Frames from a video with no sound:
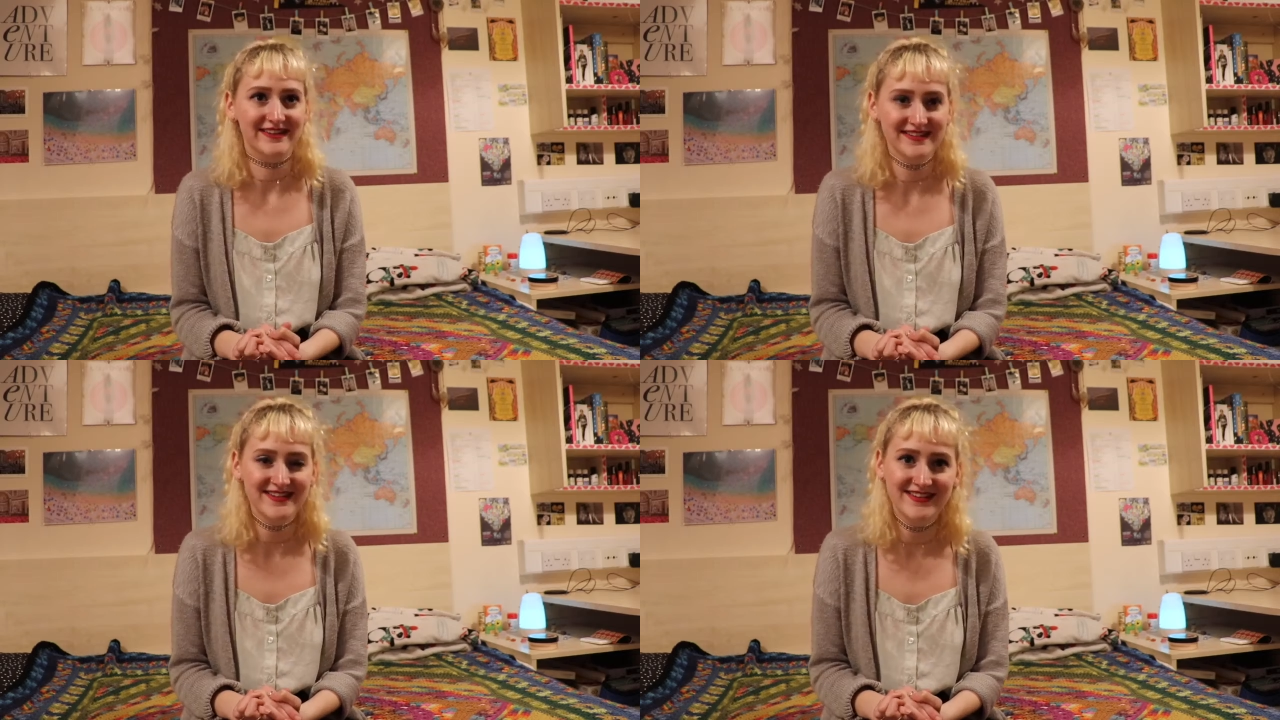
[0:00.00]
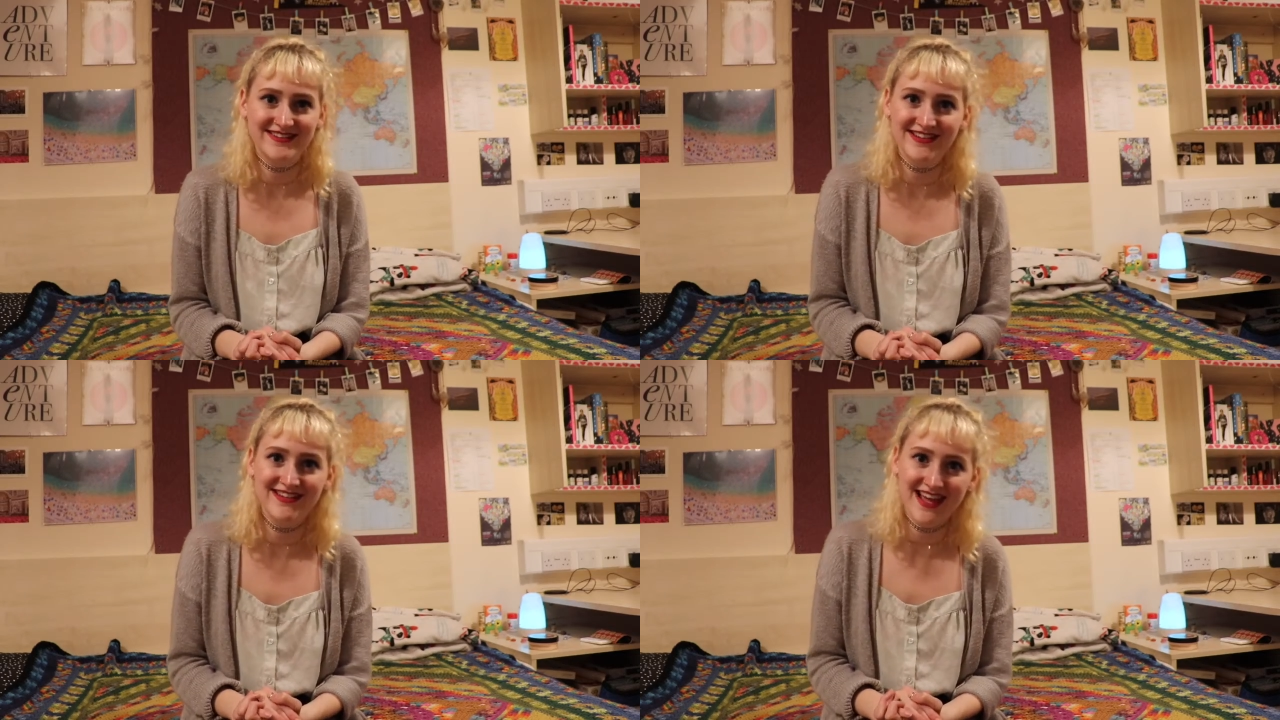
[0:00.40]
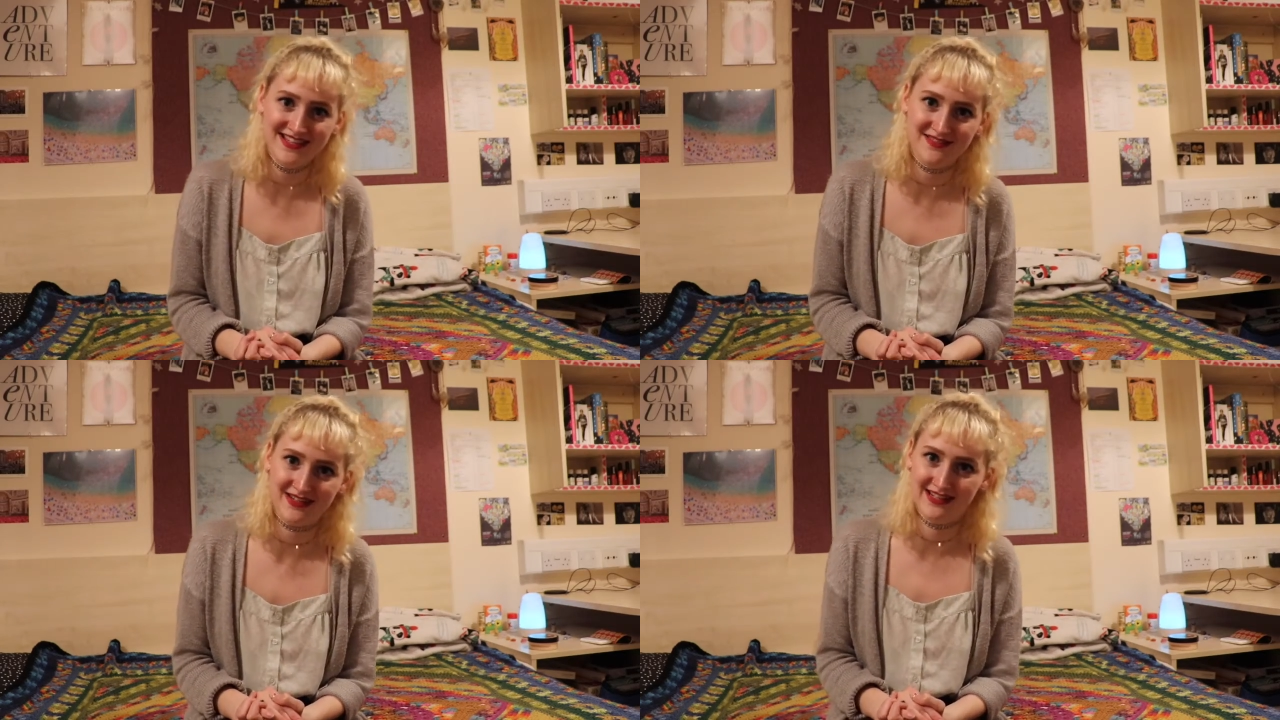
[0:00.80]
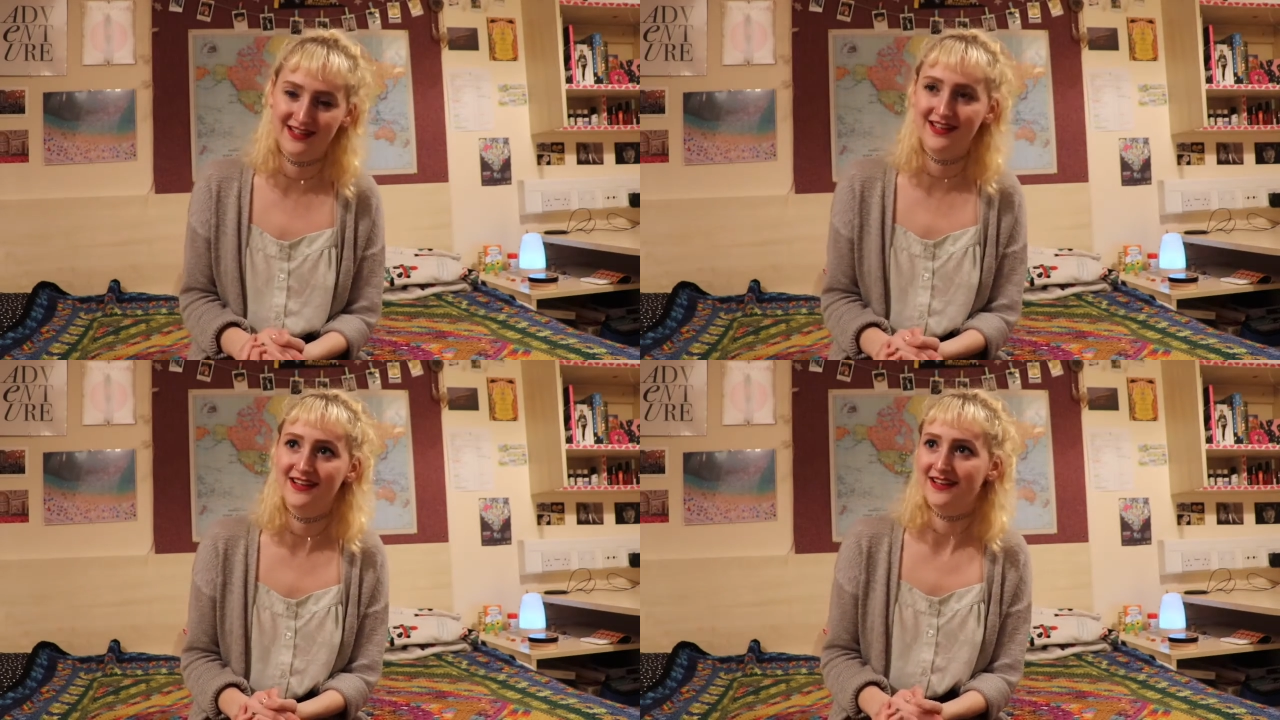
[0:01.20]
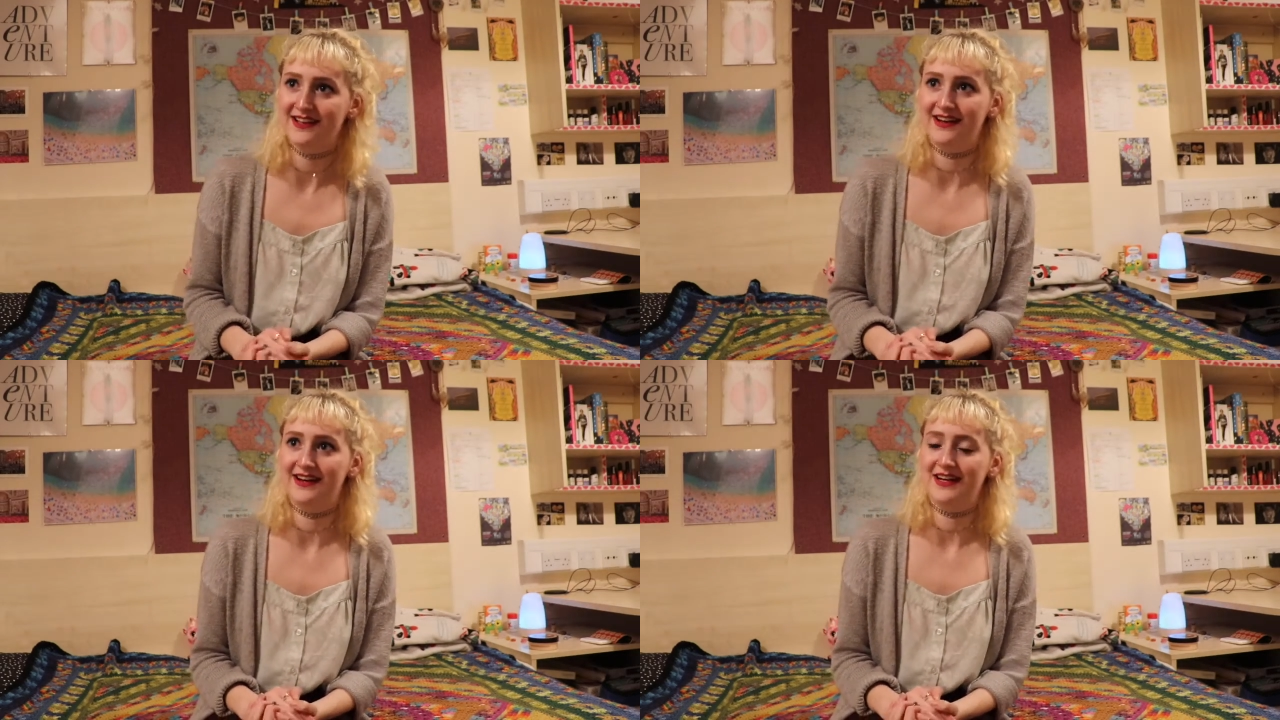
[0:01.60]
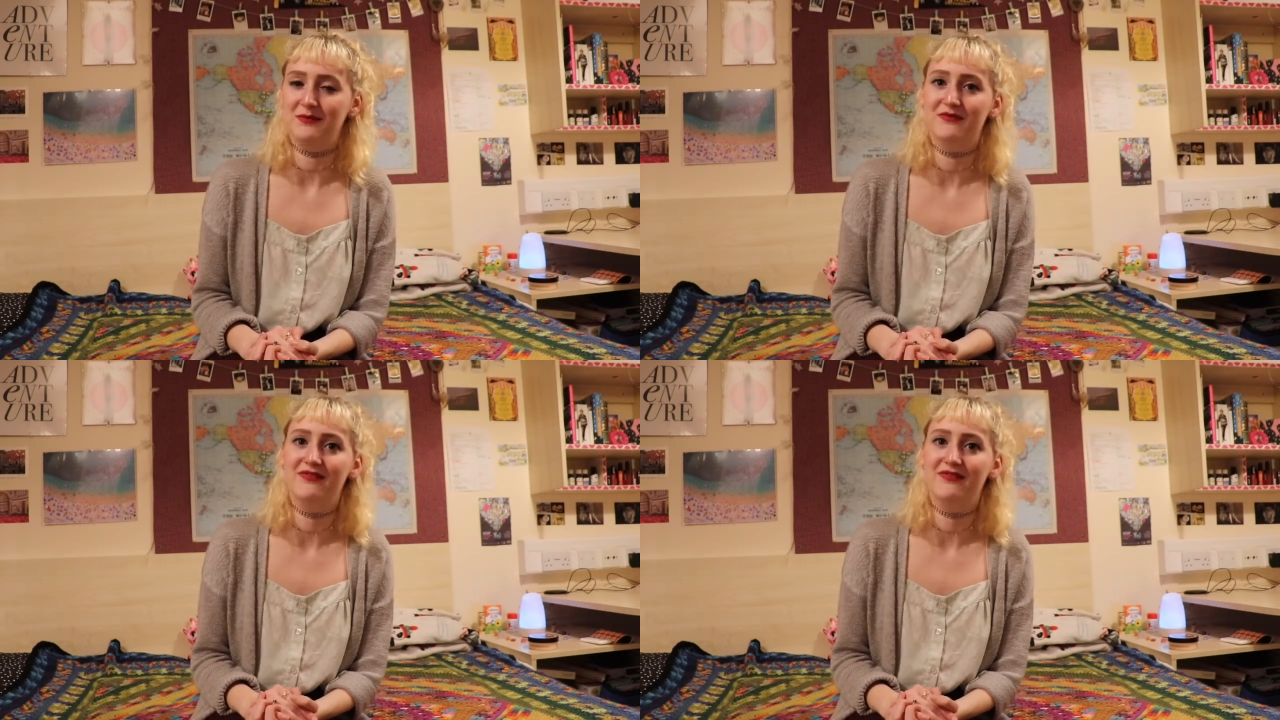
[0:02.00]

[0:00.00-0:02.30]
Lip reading: I just saw a jail last week. I'm